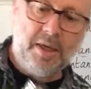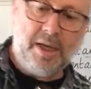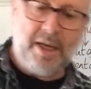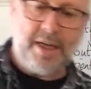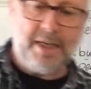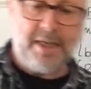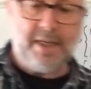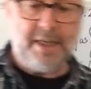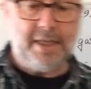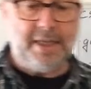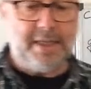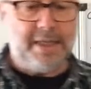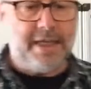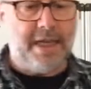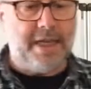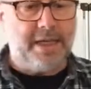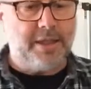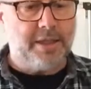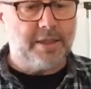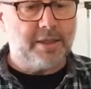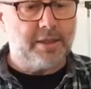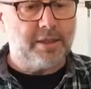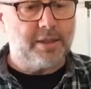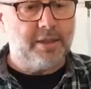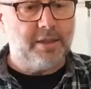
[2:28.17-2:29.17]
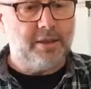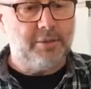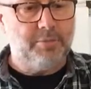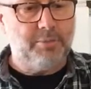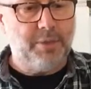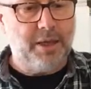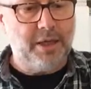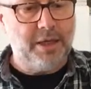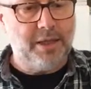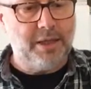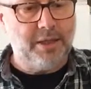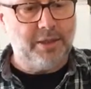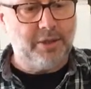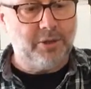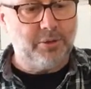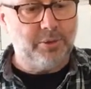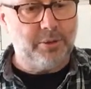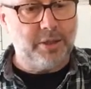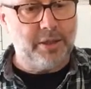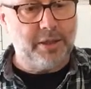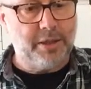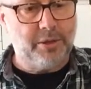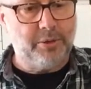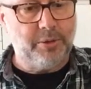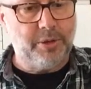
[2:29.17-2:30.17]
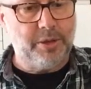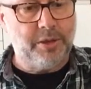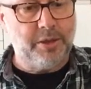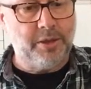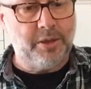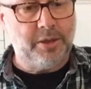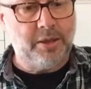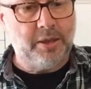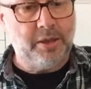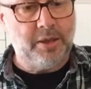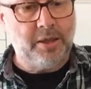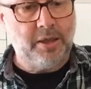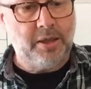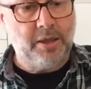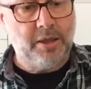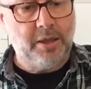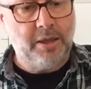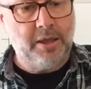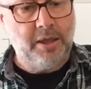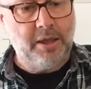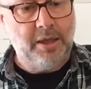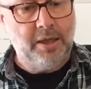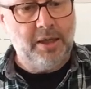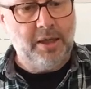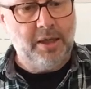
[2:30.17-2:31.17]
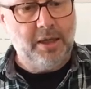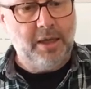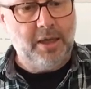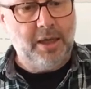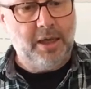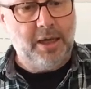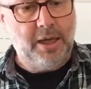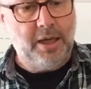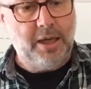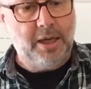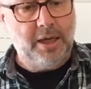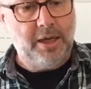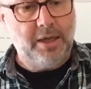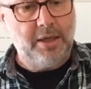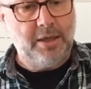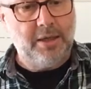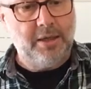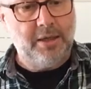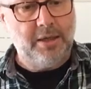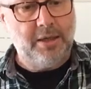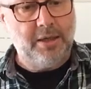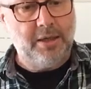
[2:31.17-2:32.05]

and condense back into a liquid, and